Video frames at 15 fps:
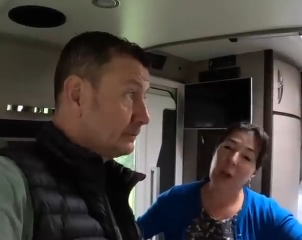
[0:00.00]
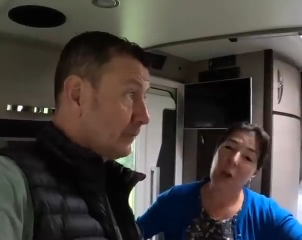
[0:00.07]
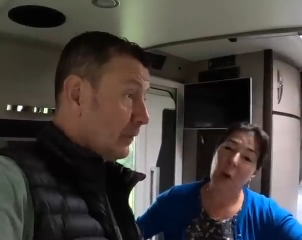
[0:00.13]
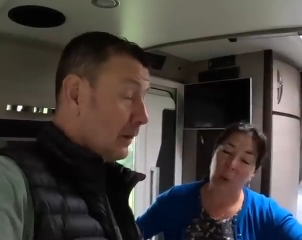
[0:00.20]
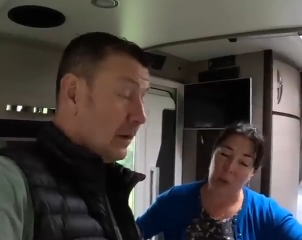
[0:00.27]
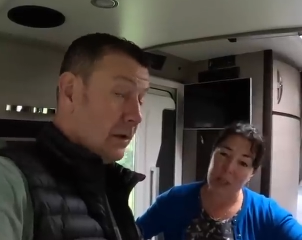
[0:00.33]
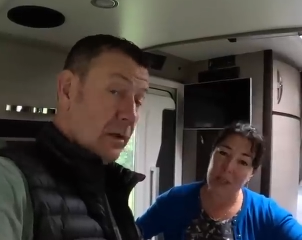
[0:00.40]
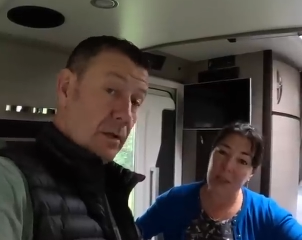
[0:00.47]

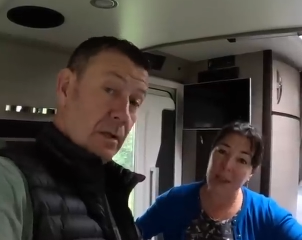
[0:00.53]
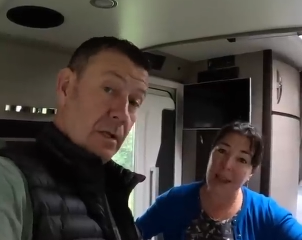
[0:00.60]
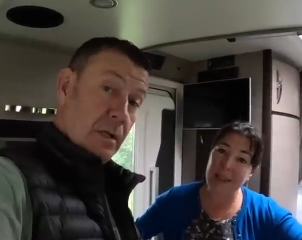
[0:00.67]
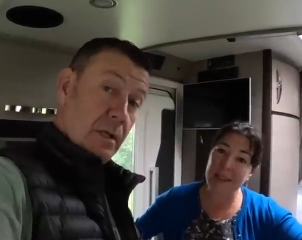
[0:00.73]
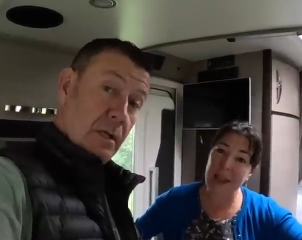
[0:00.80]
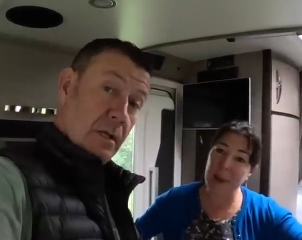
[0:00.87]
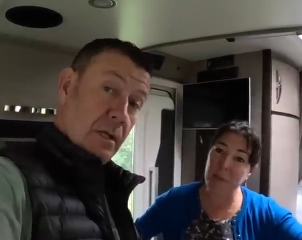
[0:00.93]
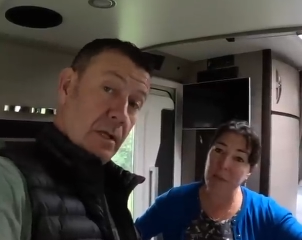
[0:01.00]
Speaker 1: Until next
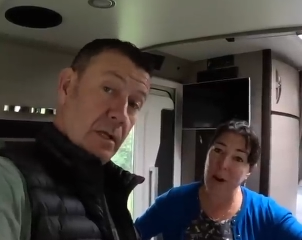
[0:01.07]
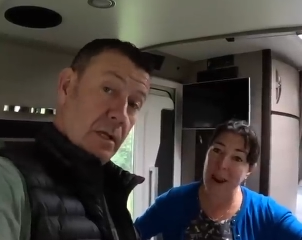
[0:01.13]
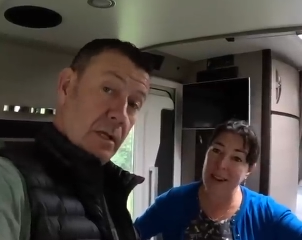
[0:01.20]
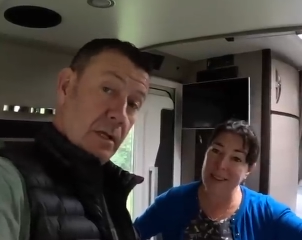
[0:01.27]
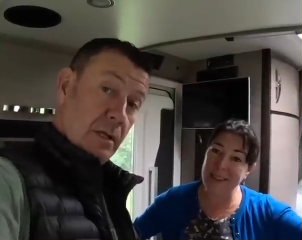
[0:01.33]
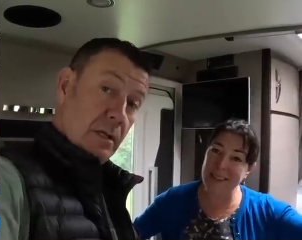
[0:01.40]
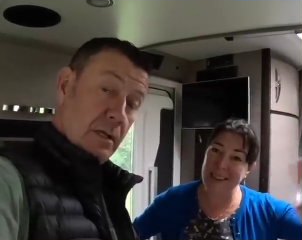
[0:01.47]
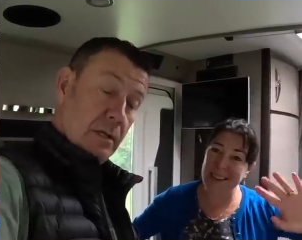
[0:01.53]
time,
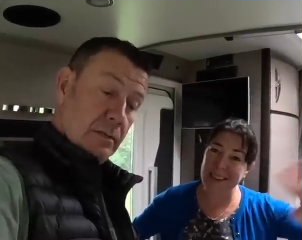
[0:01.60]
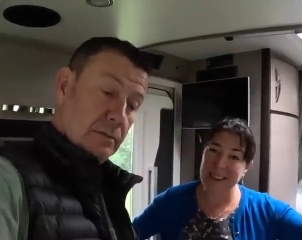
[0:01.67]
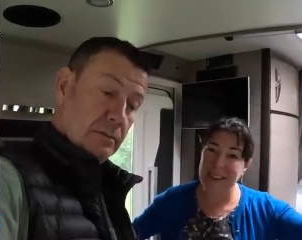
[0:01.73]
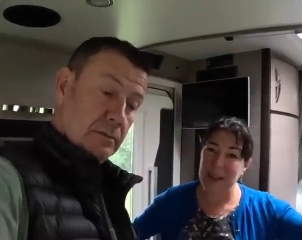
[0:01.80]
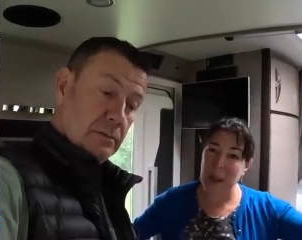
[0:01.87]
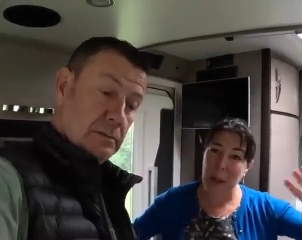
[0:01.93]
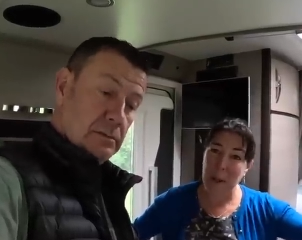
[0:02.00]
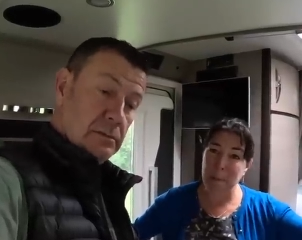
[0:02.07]
friends.
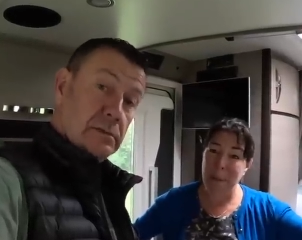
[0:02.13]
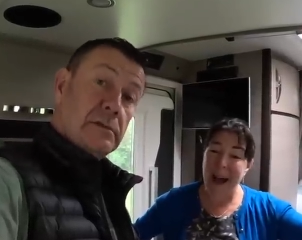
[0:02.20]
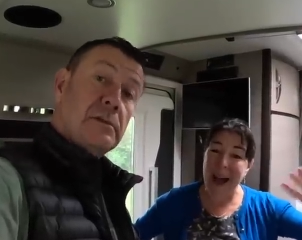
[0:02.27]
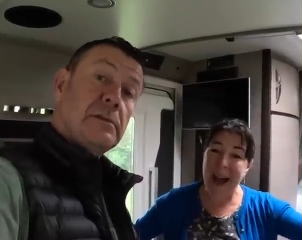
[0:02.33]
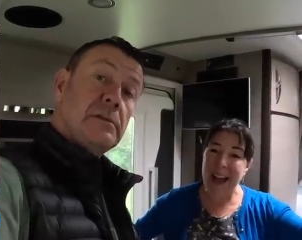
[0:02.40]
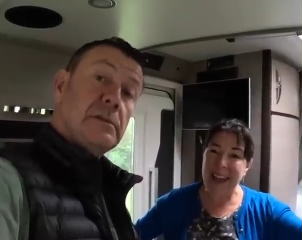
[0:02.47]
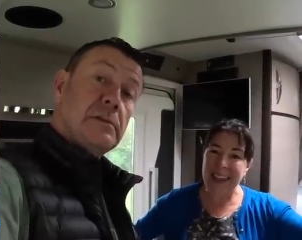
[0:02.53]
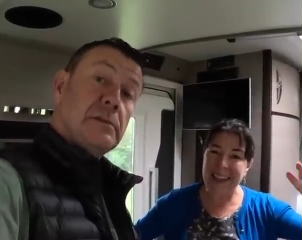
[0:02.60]

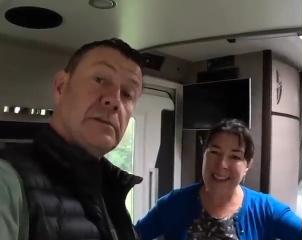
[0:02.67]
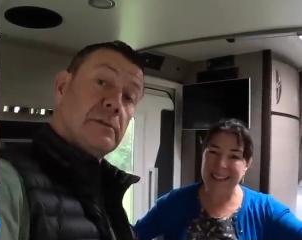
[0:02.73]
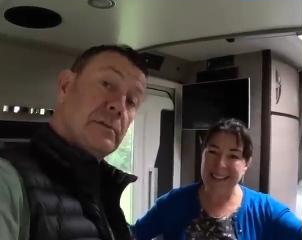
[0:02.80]
Bye.